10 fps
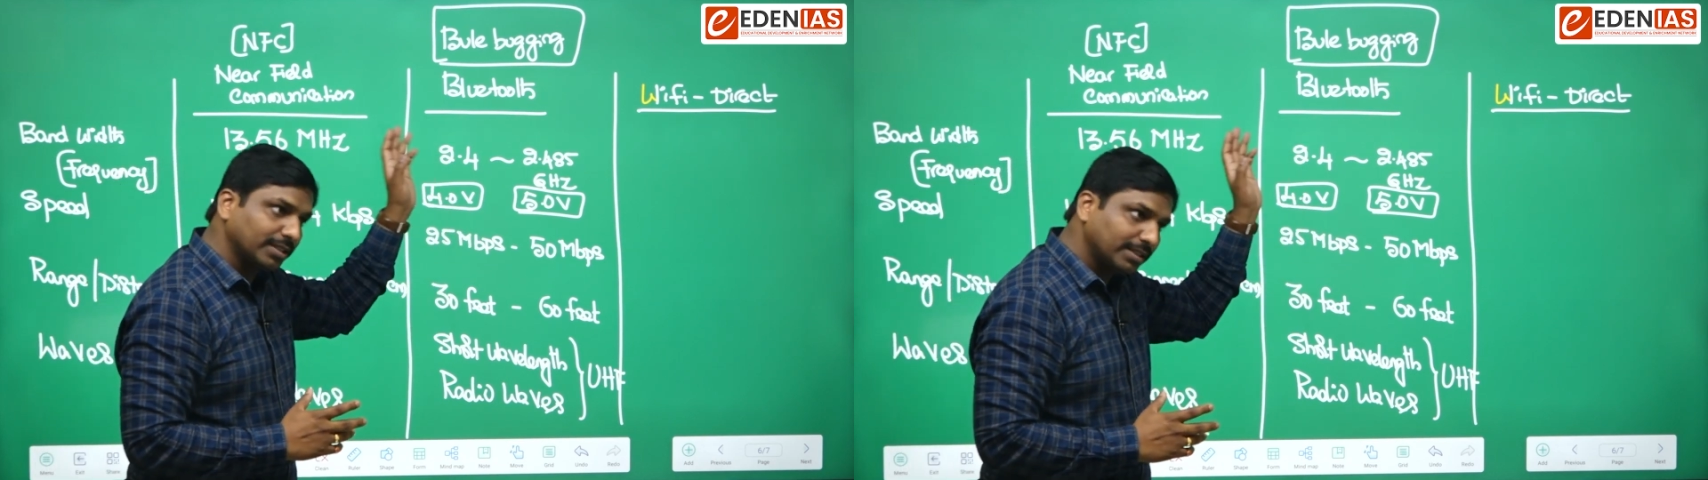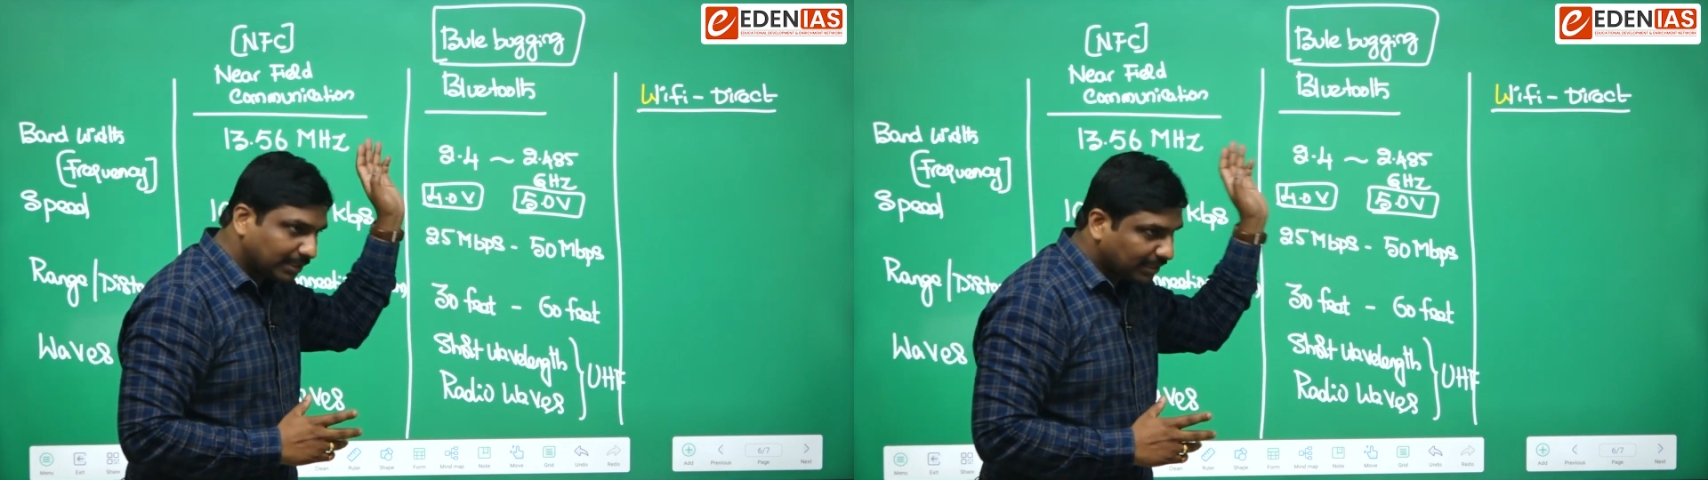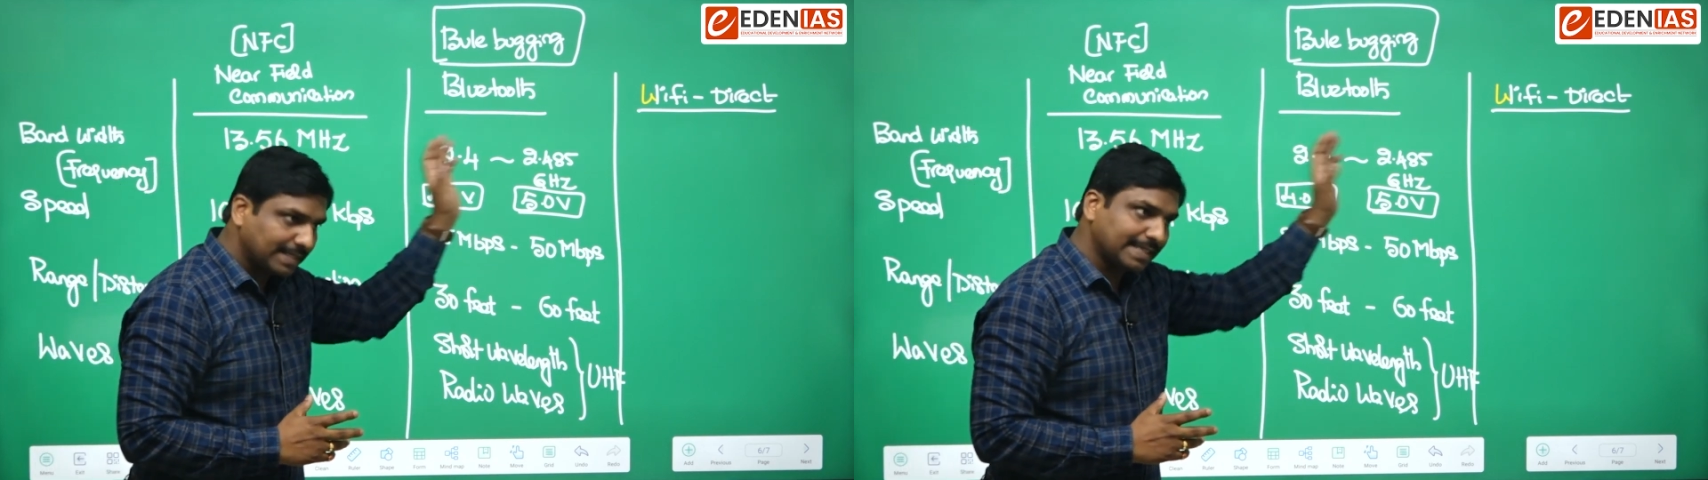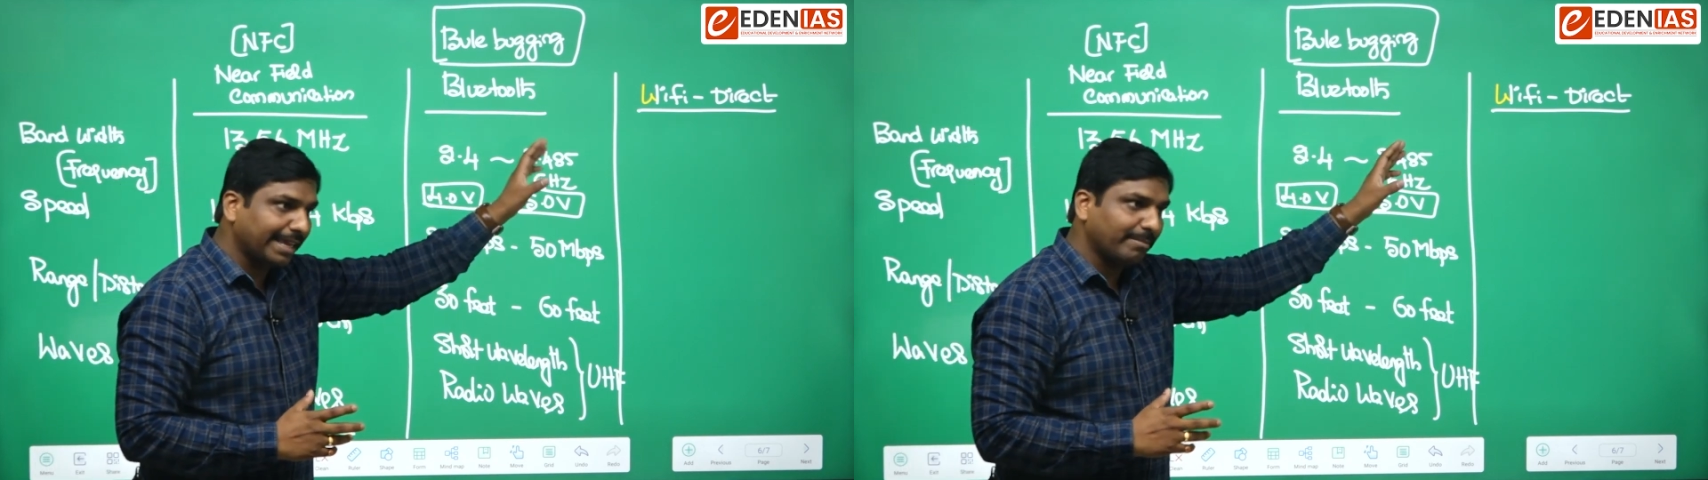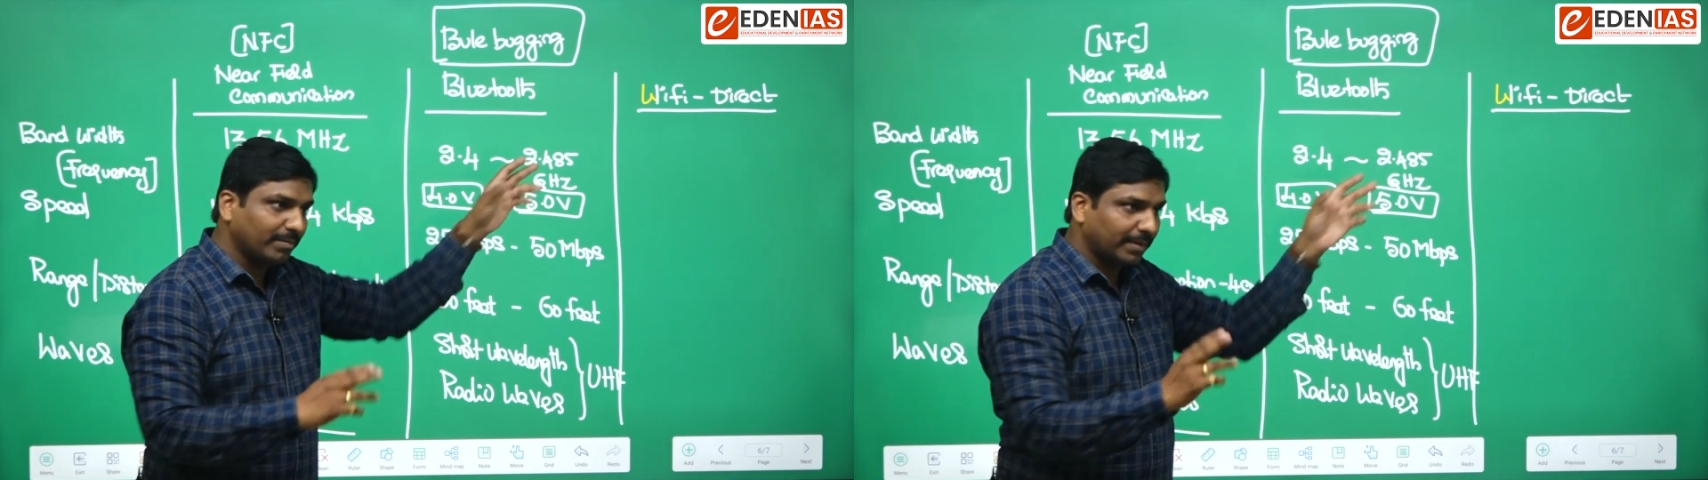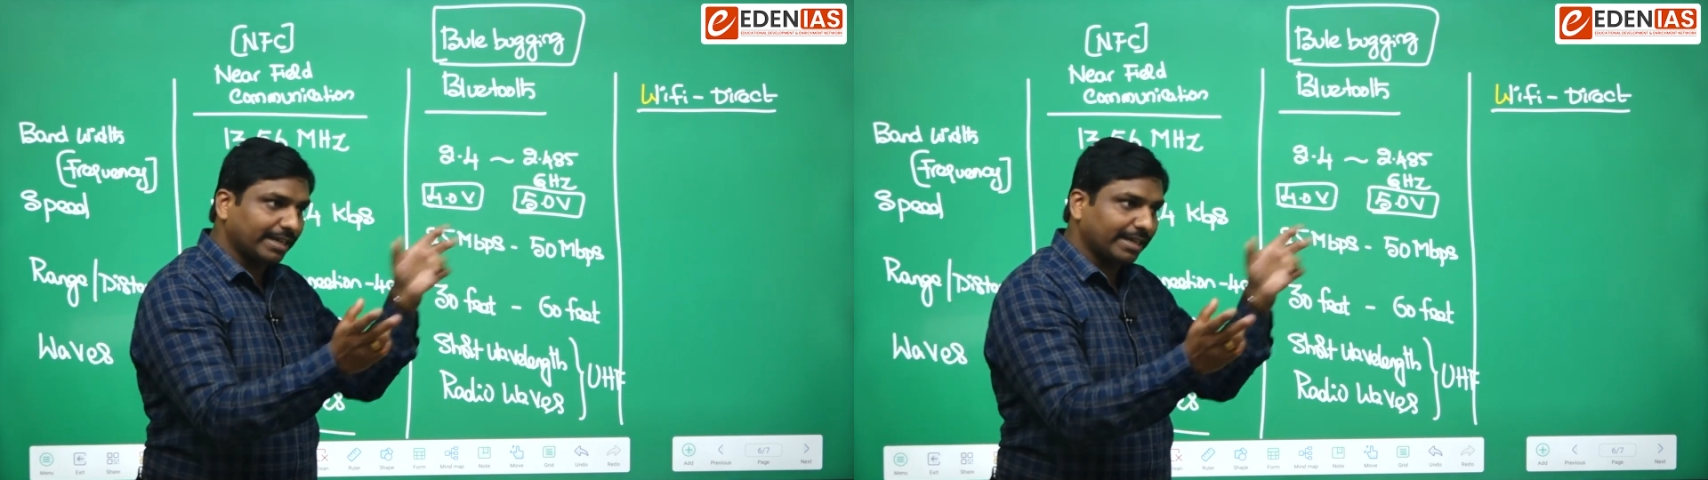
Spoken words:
same like